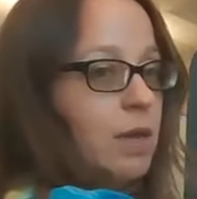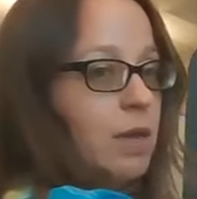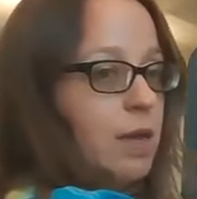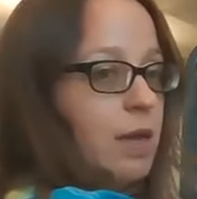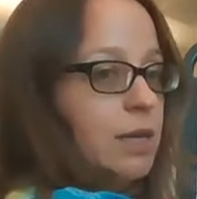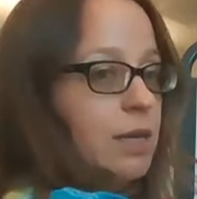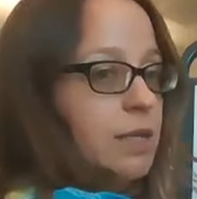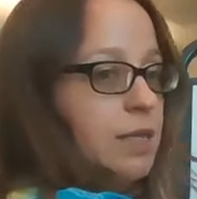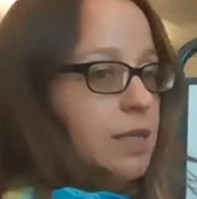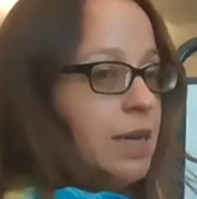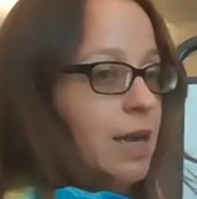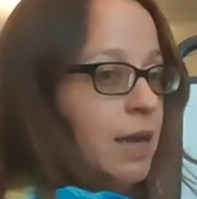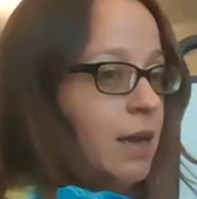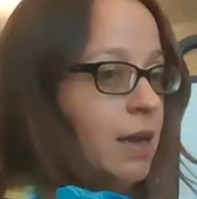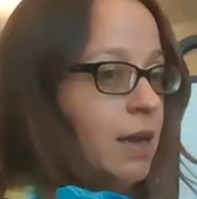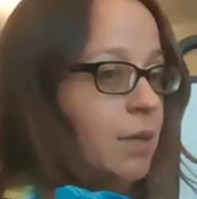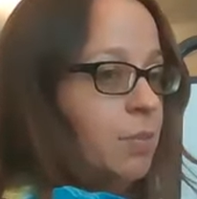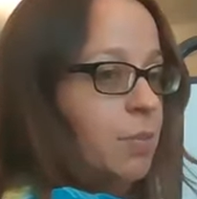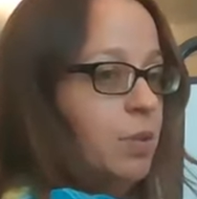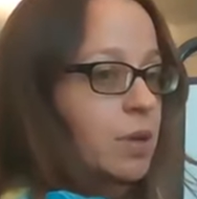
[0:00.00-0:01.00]
and
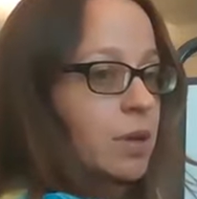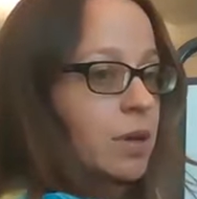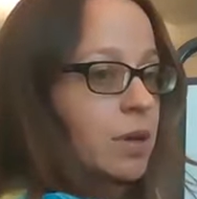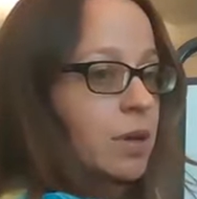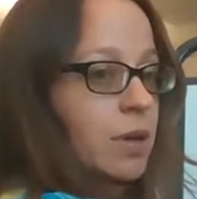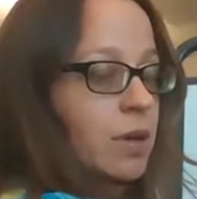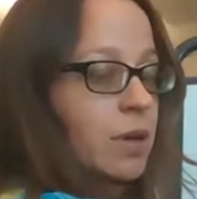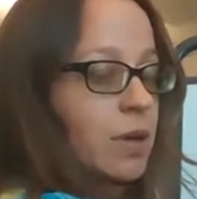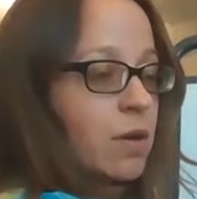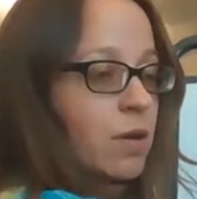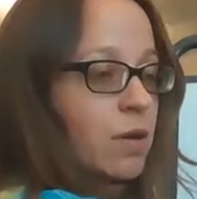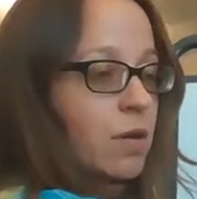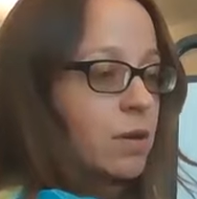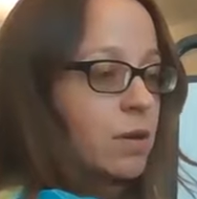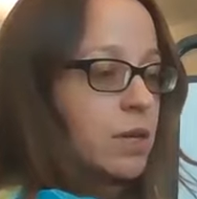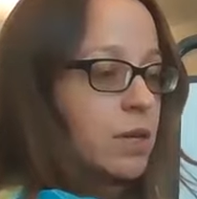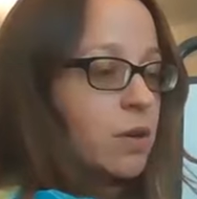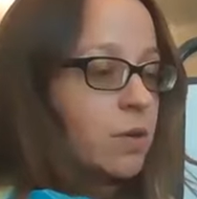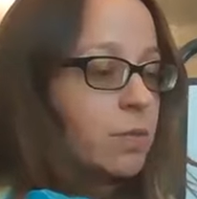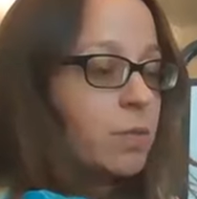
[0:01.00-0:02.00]
tap
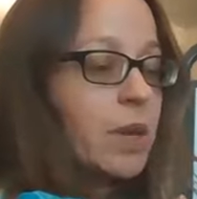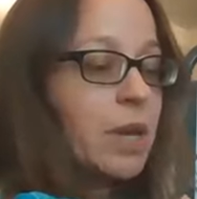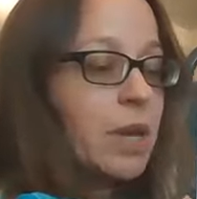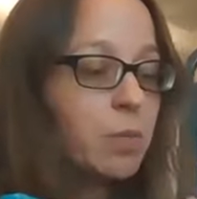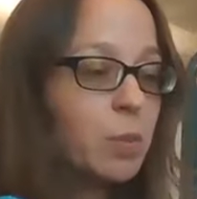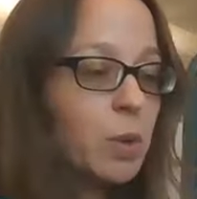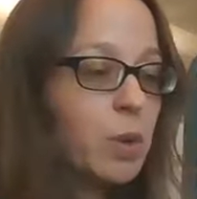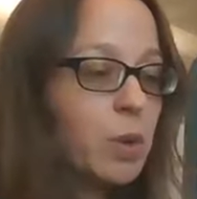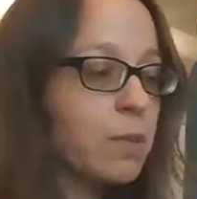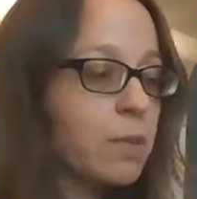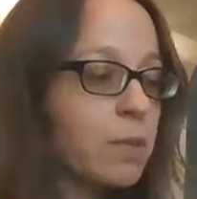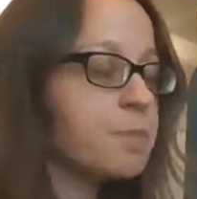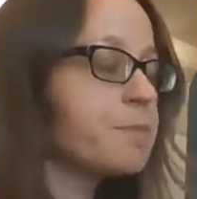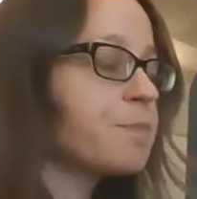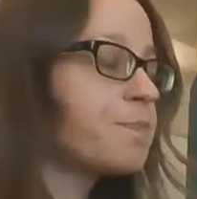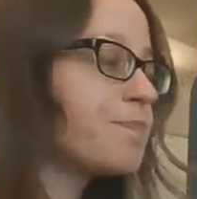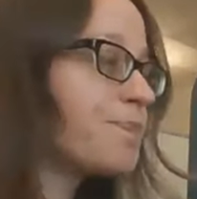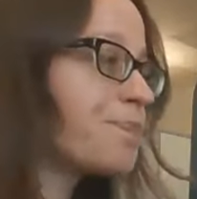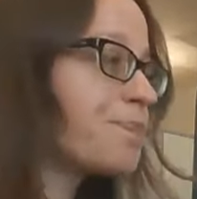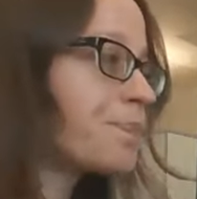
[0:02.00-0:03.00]
on your paper,
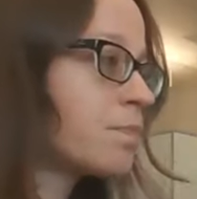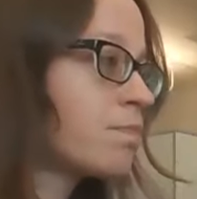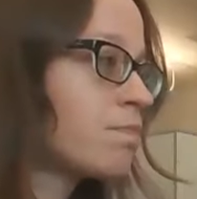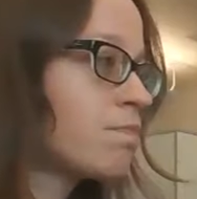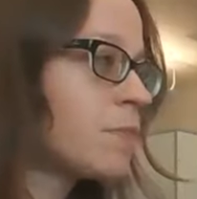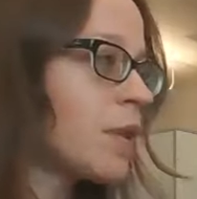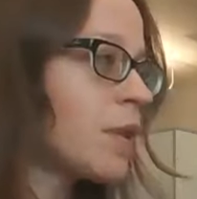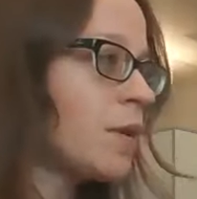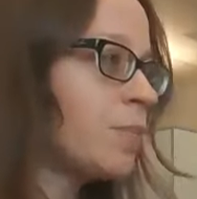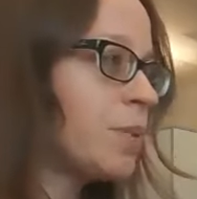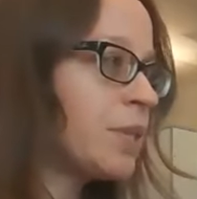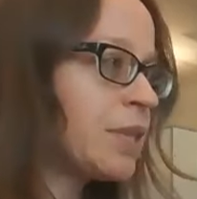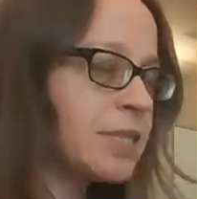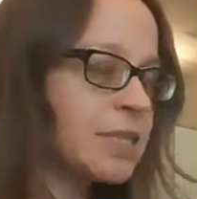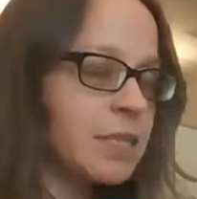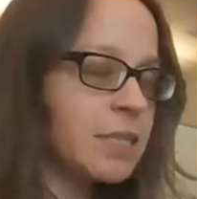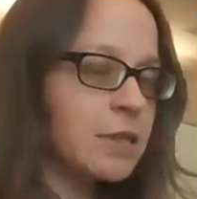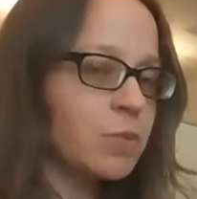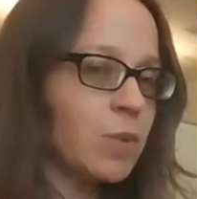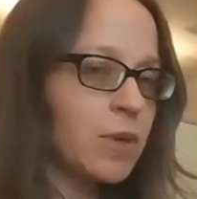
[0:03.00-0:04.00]
but
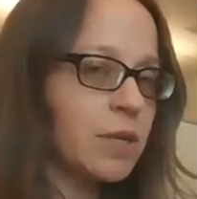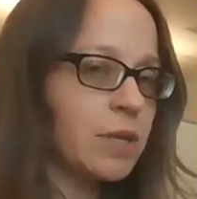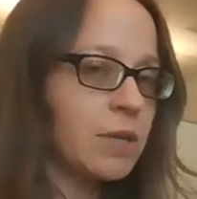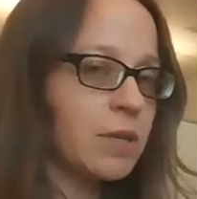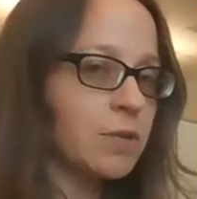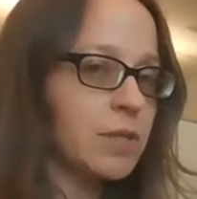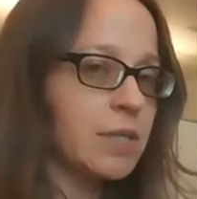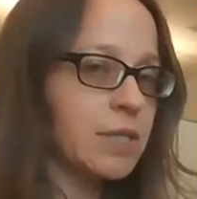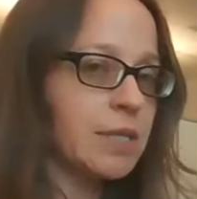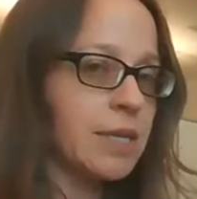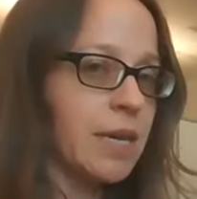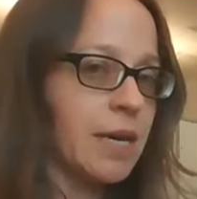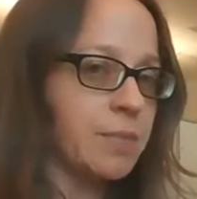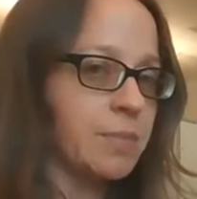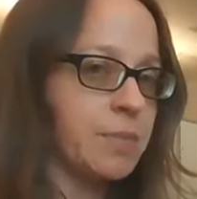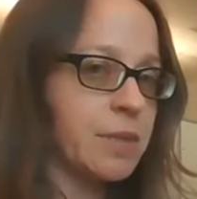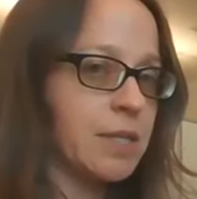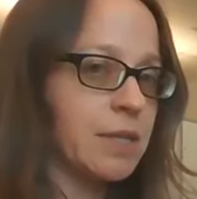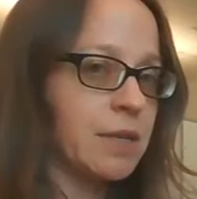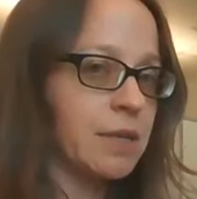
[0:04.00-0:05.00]
this is one of those
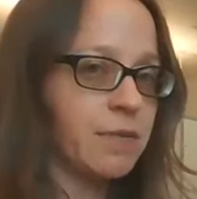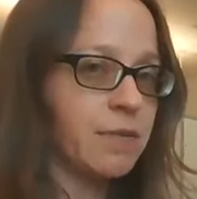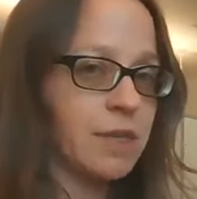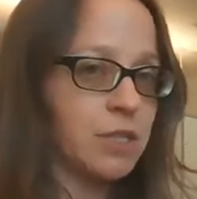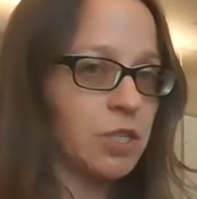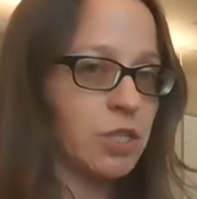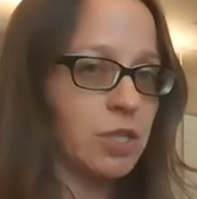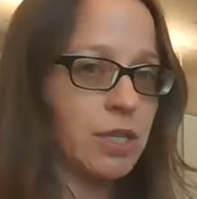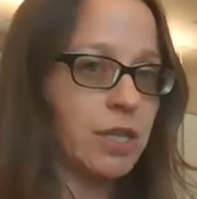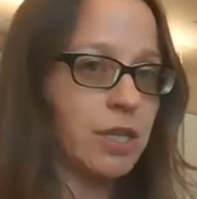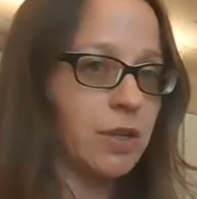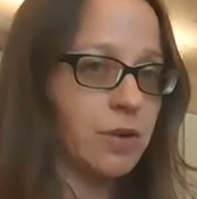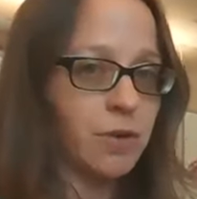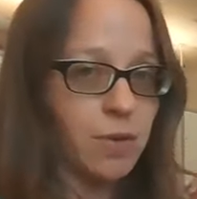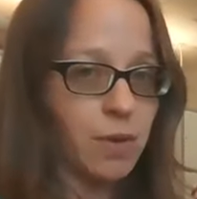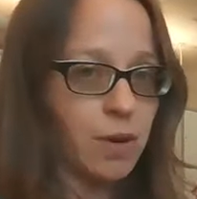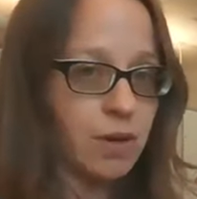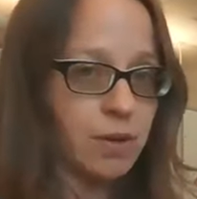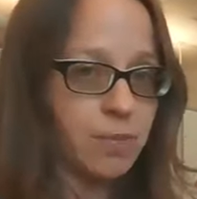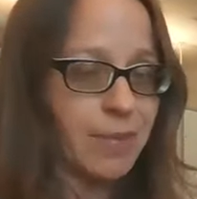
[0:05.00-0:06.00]
steps that eventually you do
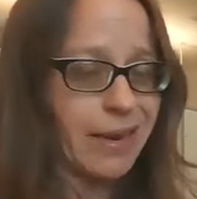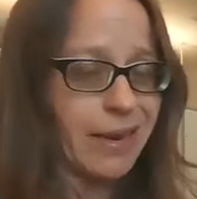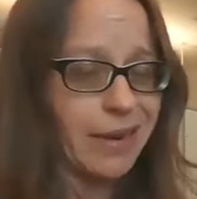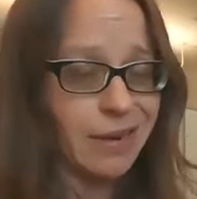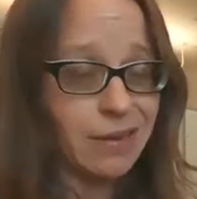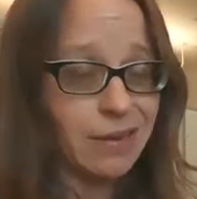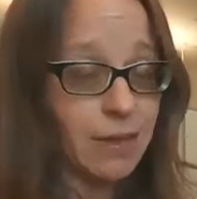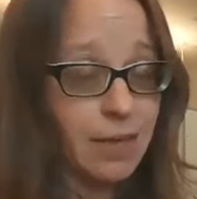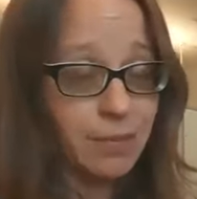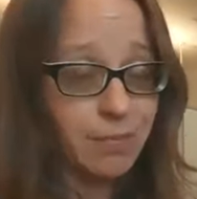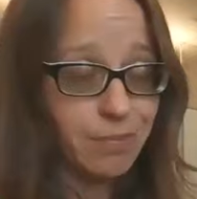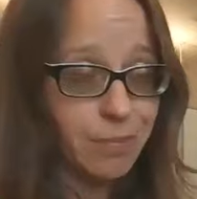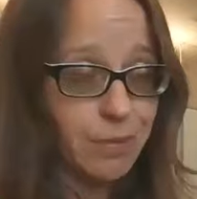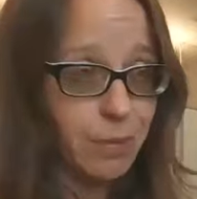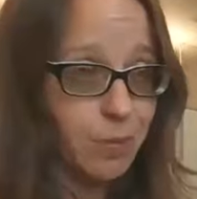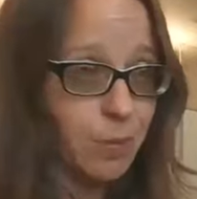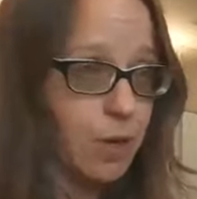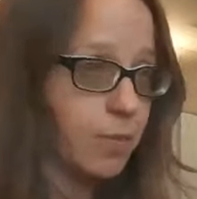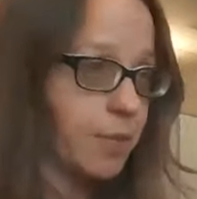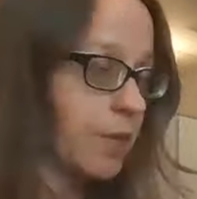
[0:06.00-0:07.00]
automatically.
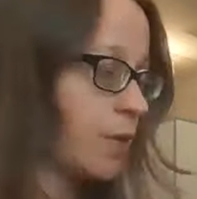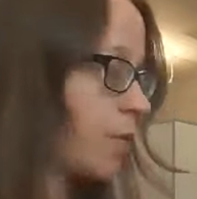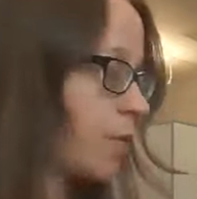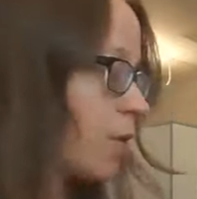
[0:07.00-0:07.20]
You probably do